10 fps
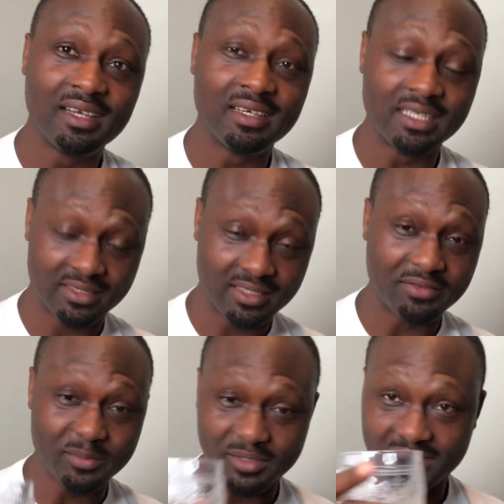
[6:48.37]
yes,
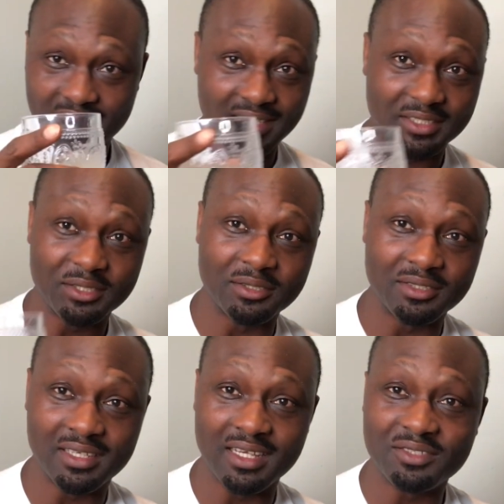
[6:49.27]
everybody get your
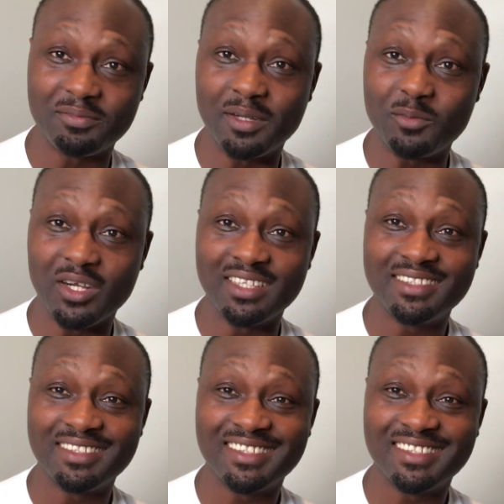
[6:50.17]
glass of palm wine.